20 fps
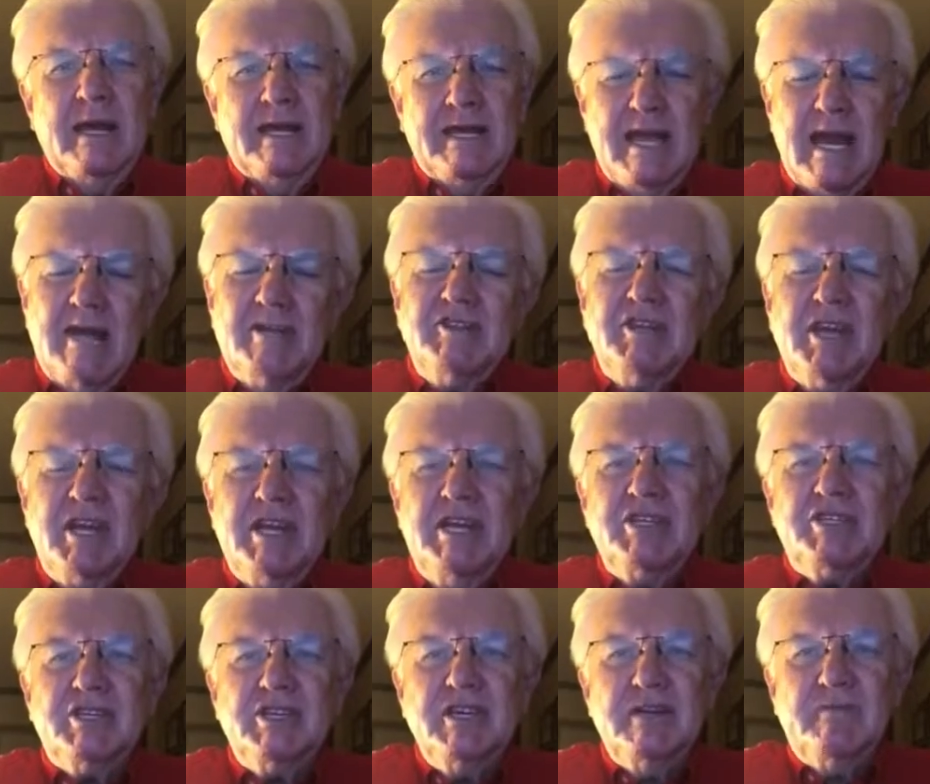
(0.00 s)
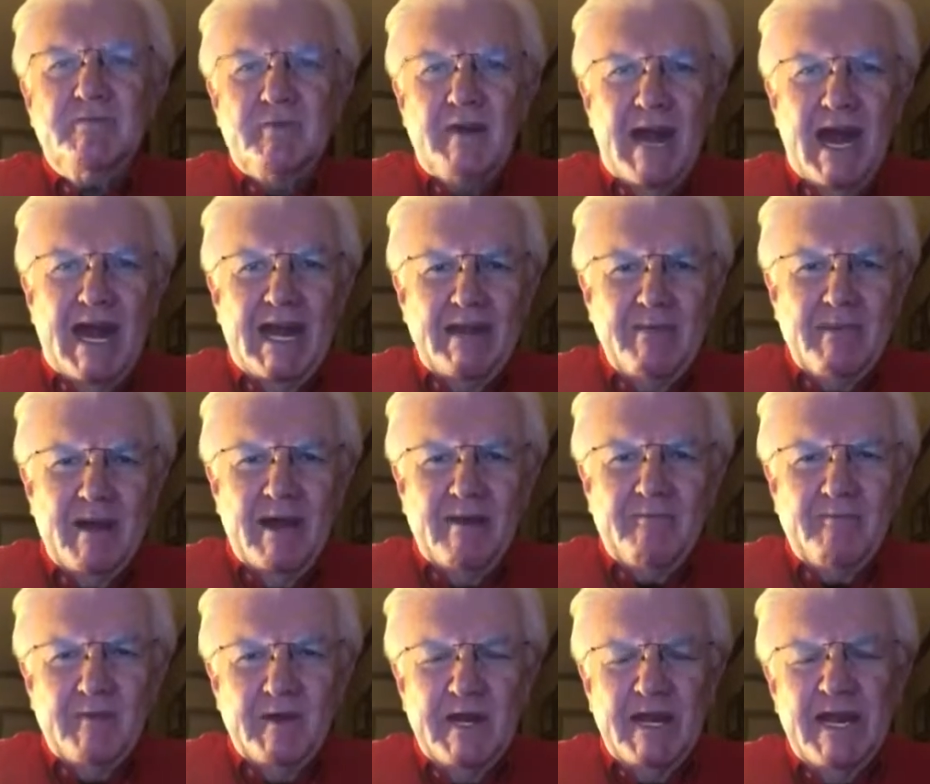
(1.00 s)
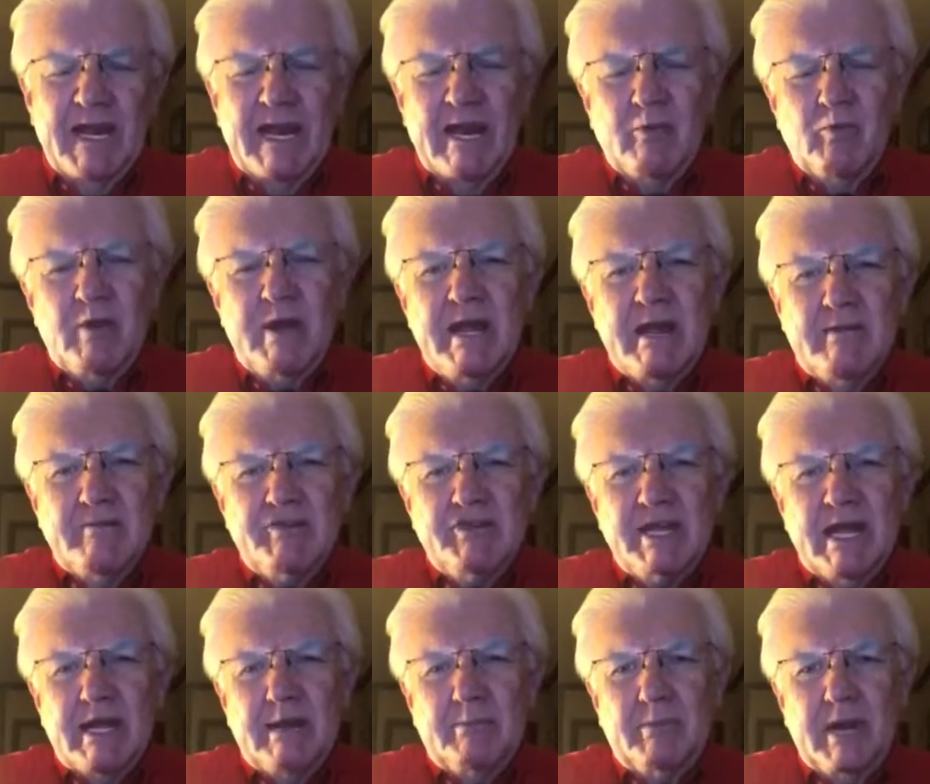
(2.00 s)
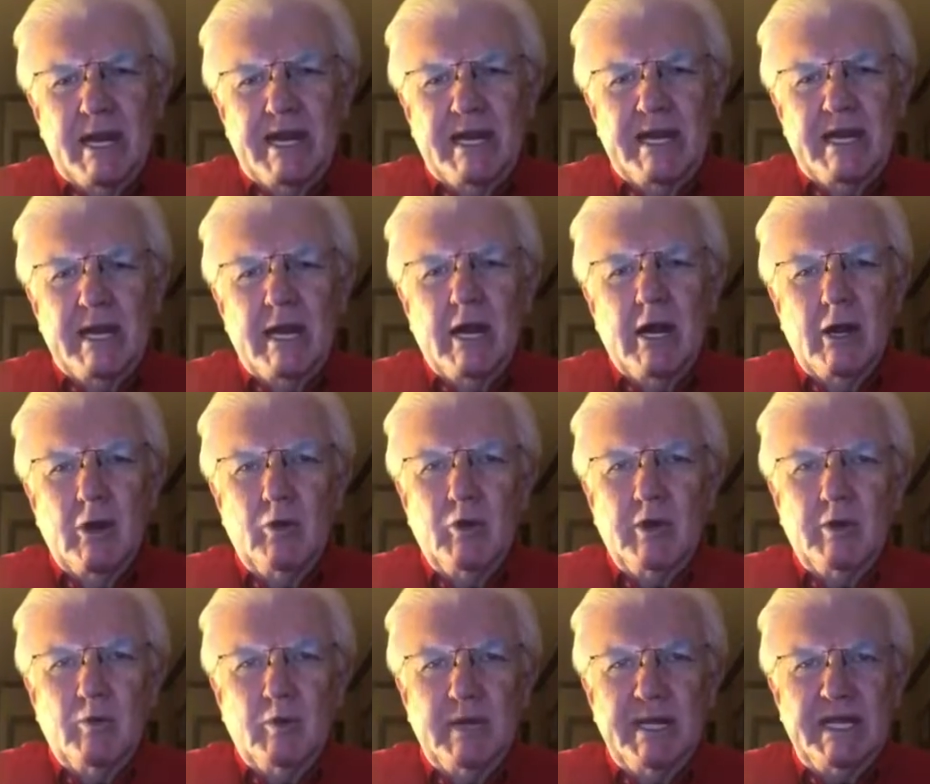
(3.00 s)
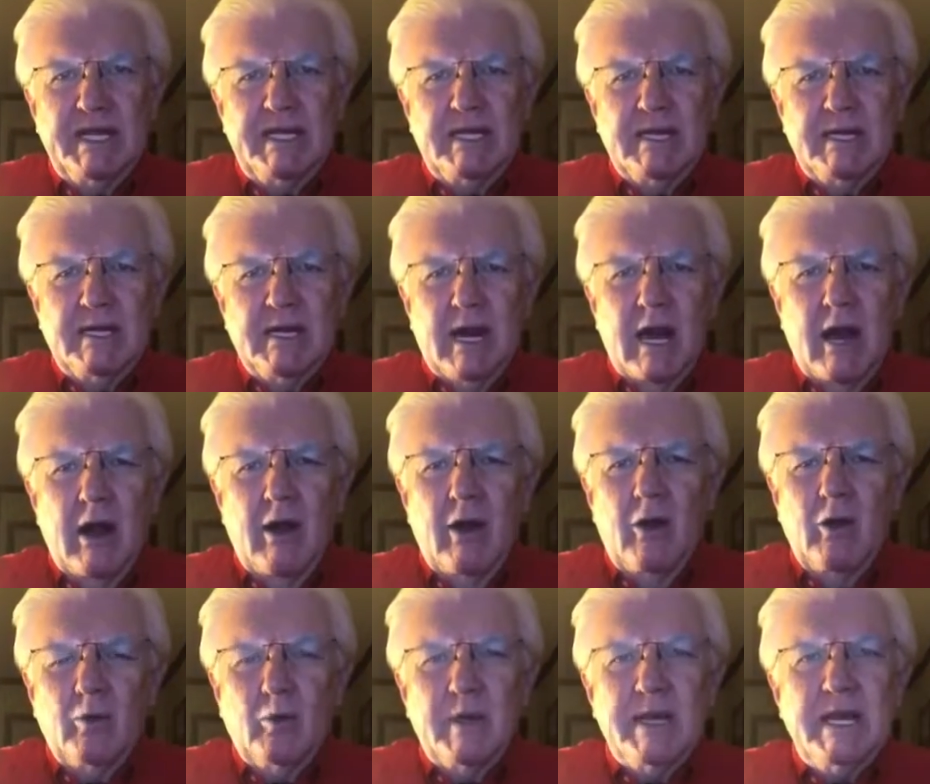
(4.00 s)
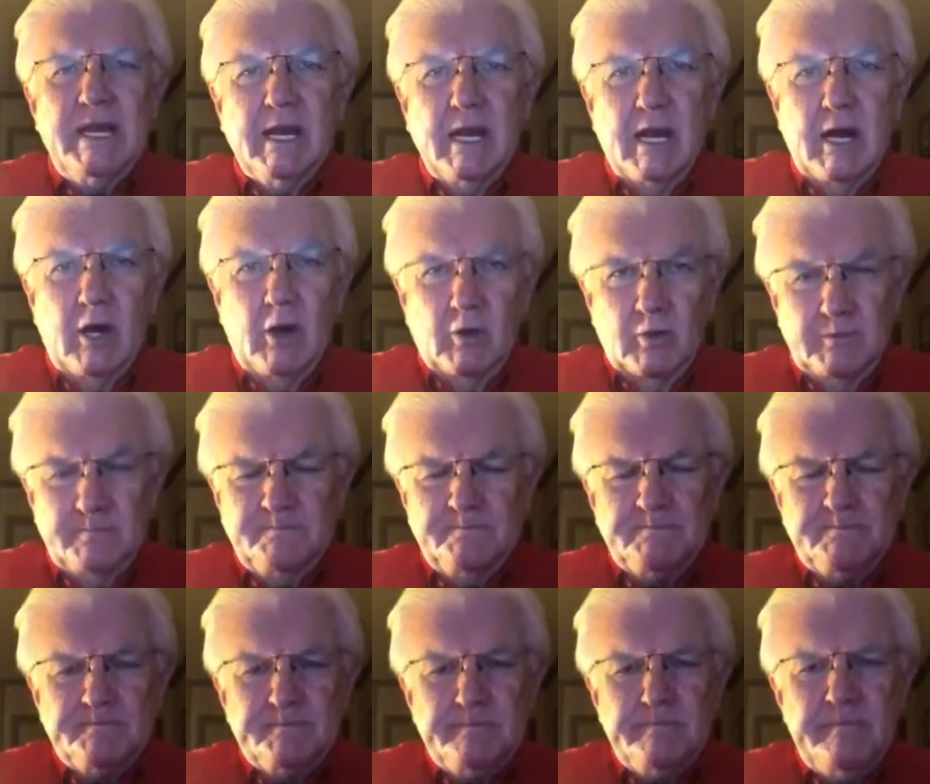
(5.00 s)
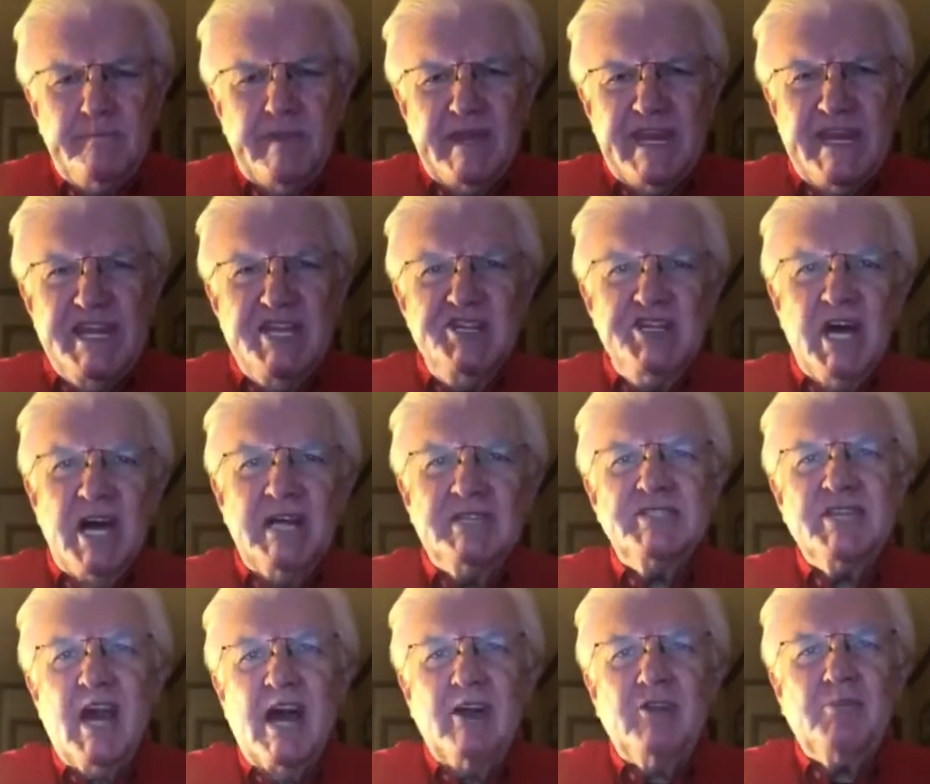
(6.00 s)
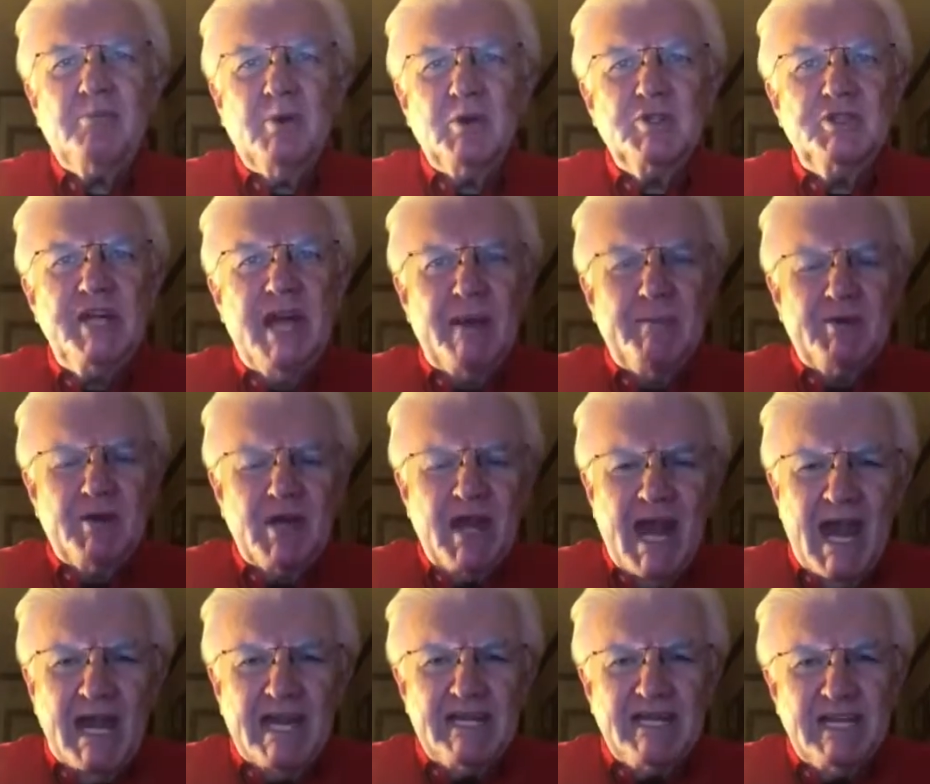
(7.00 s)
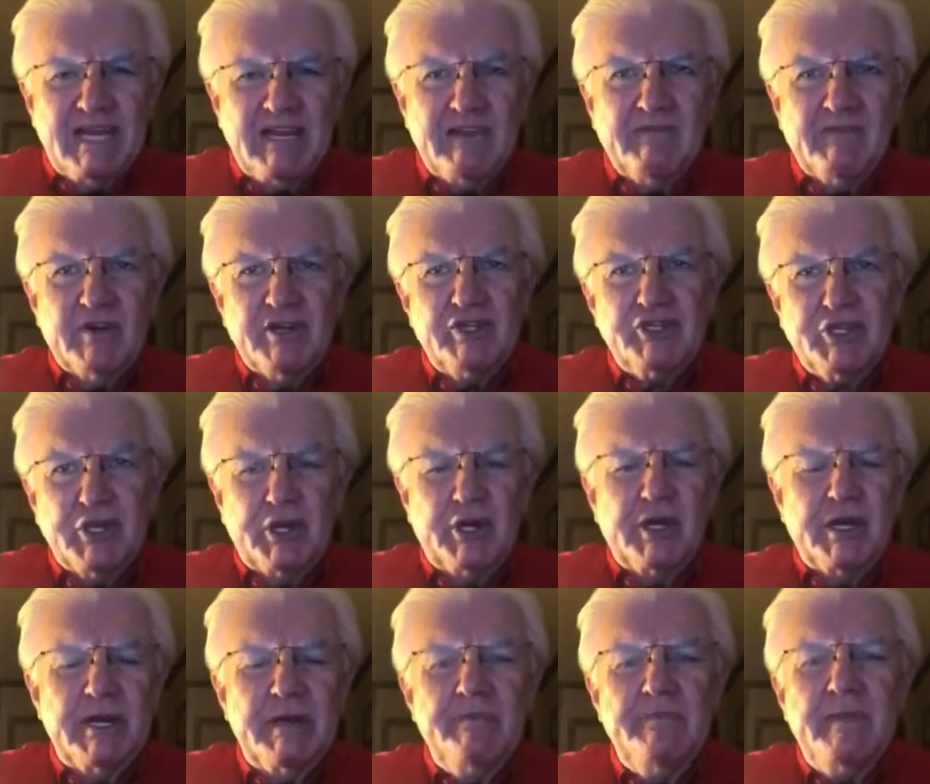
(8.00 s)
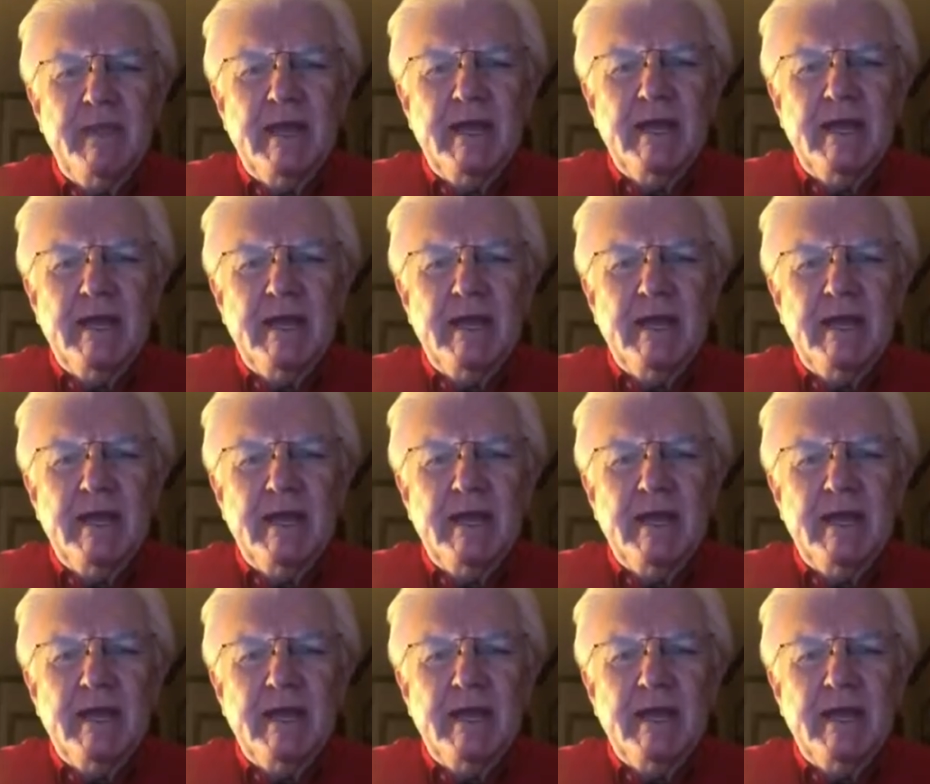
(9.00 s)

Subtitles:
Yes, it is Good Friday, my friend, and we have celebrated the Holy Week all week long. In John's Gospel, chapter 19, verse 30,